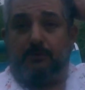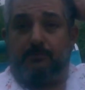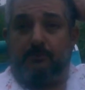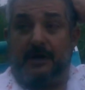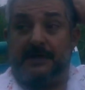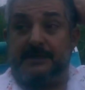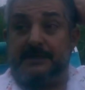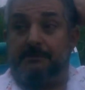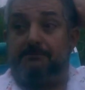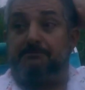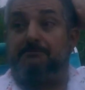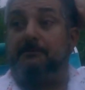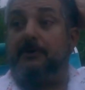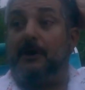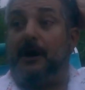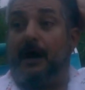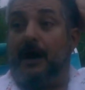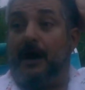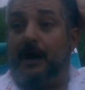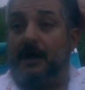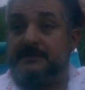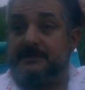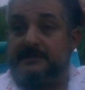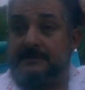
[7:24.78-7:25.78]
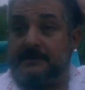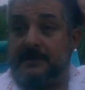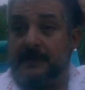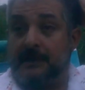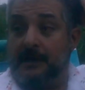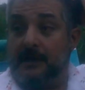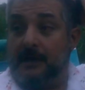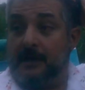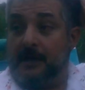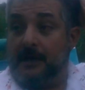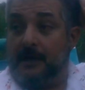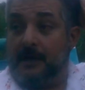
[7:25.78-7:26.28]
money, but
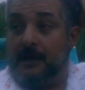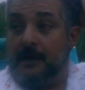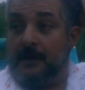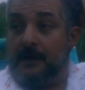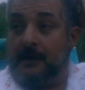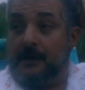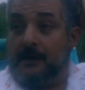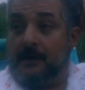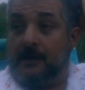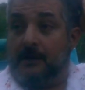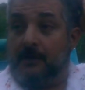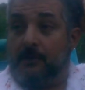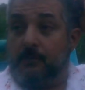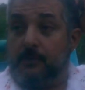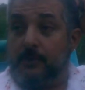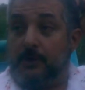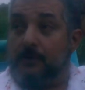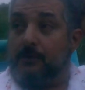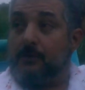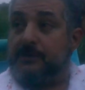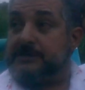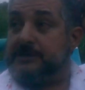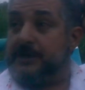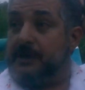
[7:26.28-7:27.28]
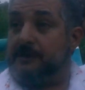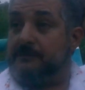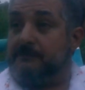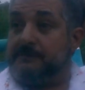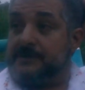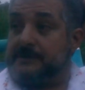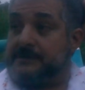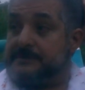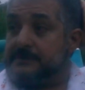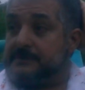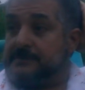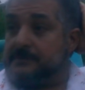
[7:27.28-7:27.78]
we are okay
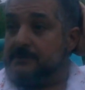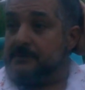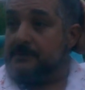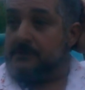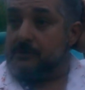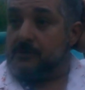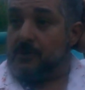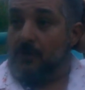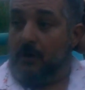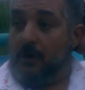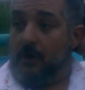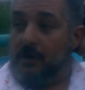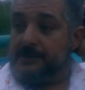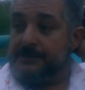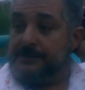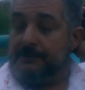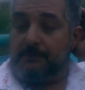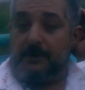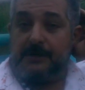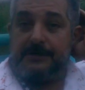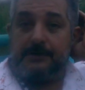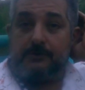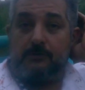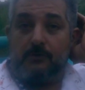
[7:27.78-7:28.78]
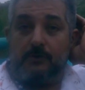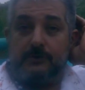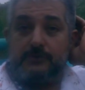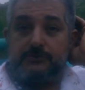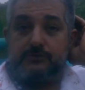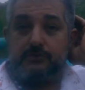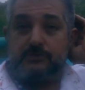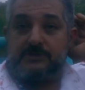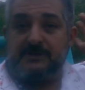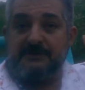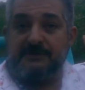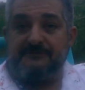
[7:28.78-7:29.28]
with, you know, all the money going
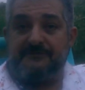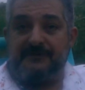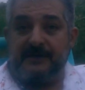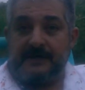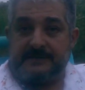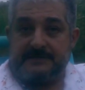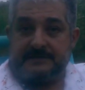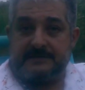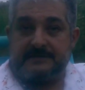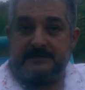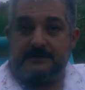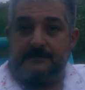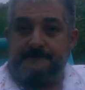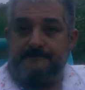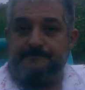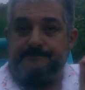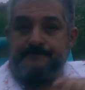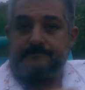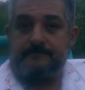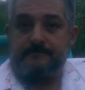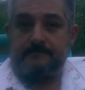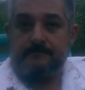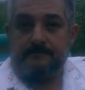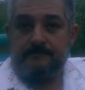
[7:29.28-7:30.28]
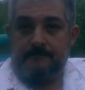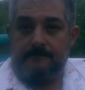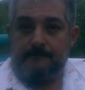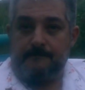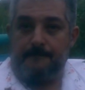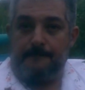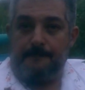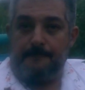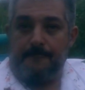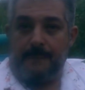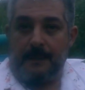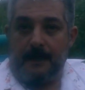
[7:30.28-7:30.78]
to defense,
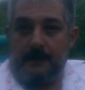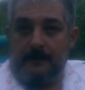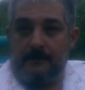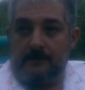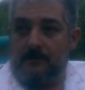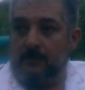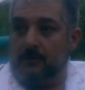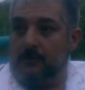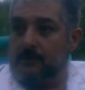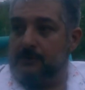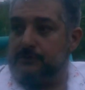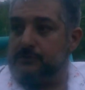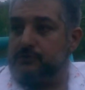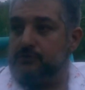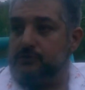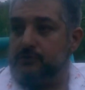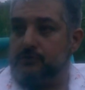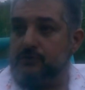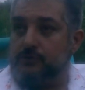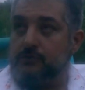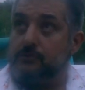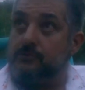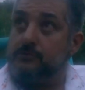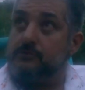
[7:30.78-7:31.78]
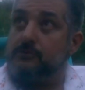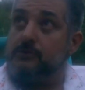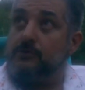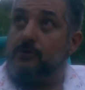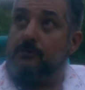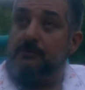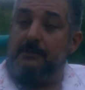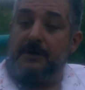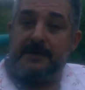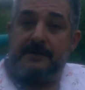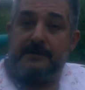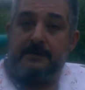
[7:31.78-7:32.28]
going to, you know,
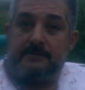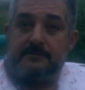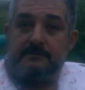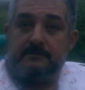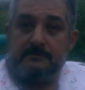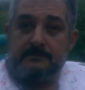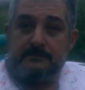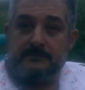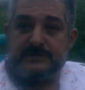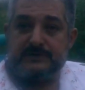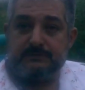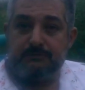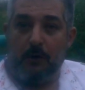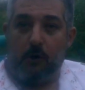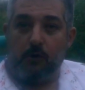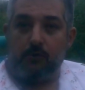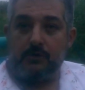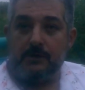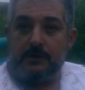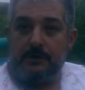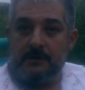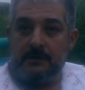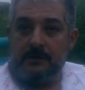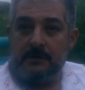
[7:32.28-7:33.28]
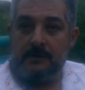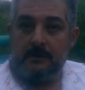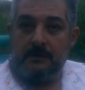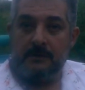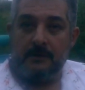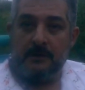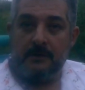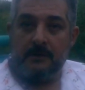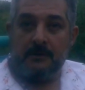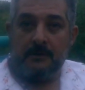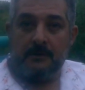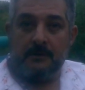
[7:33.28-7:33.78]
make smoke
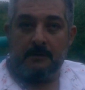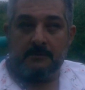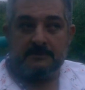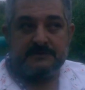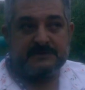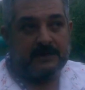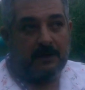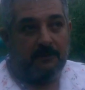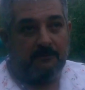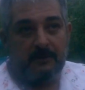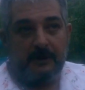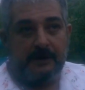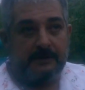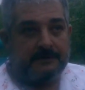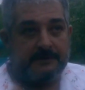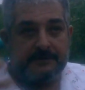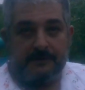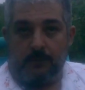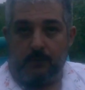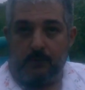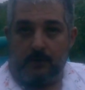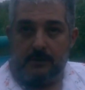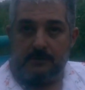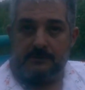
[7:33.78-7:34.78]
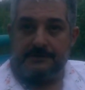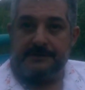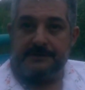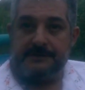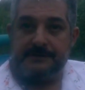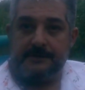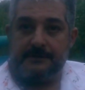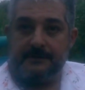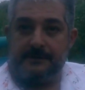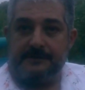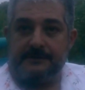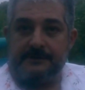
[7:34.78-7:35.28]
somewhere in the world,
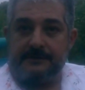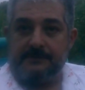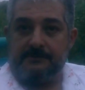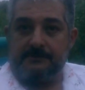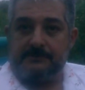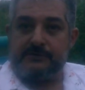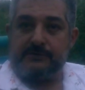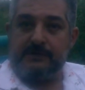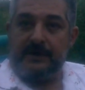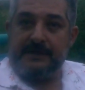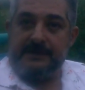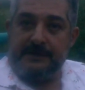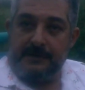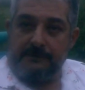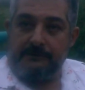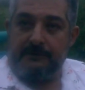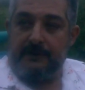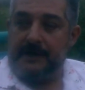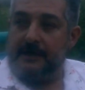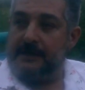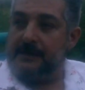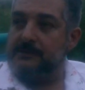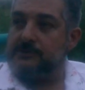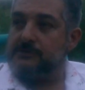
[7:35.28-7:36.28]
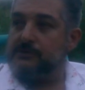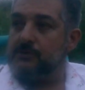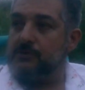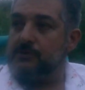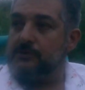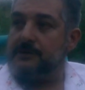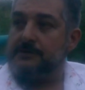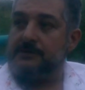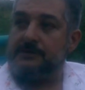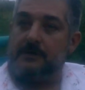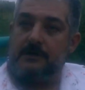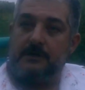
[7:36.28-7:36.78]
either in the training range
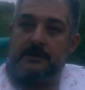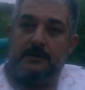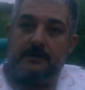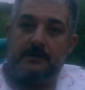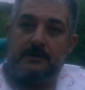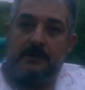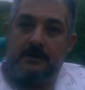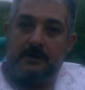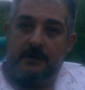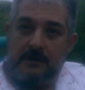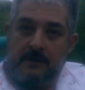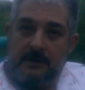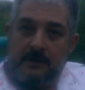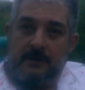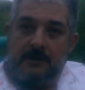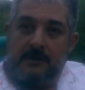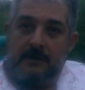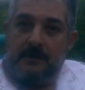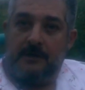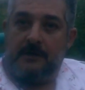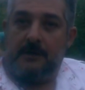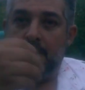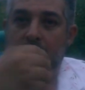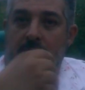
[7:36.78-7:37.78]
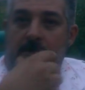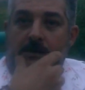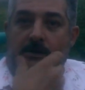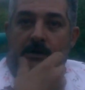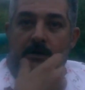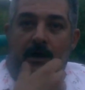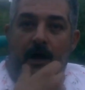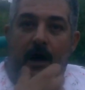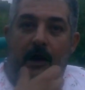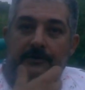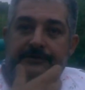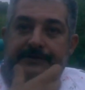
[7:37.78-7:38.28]
or in the
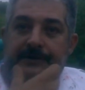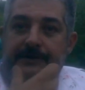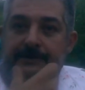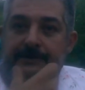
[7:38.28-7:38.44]
outer